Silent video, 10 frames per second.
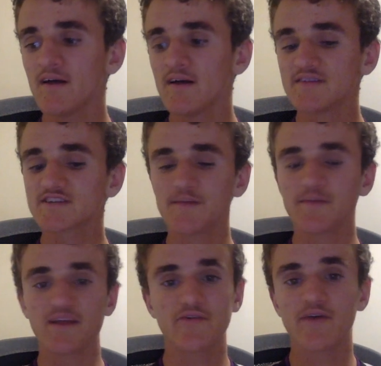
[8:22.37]
It's going to
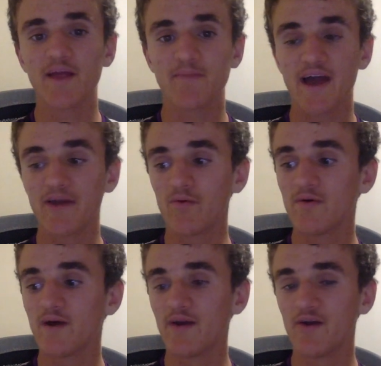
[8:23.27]
be a great battle.
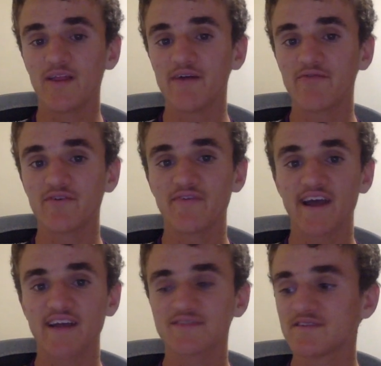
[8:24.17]
I know that for a
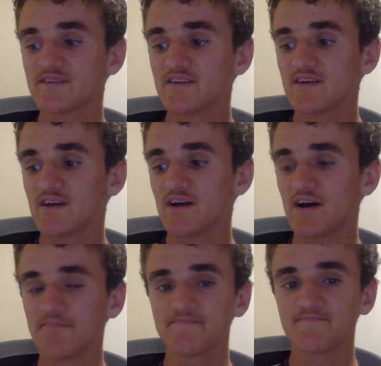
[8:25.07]
fact.
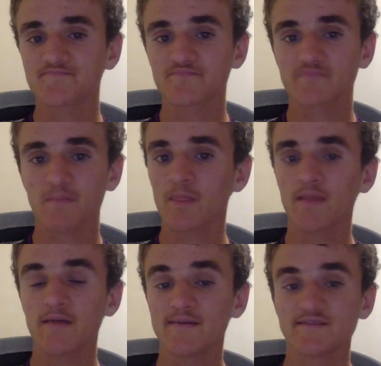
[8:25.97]

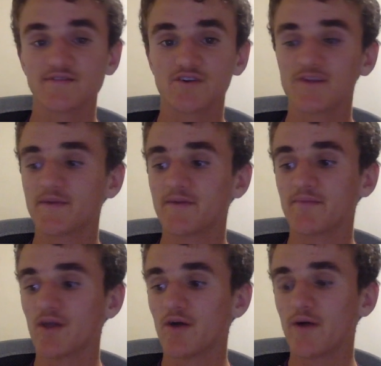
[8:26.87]
It's not going to be a
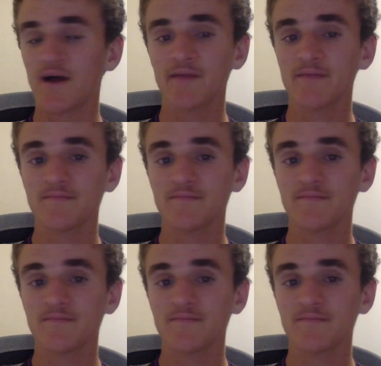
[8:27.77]
blowout.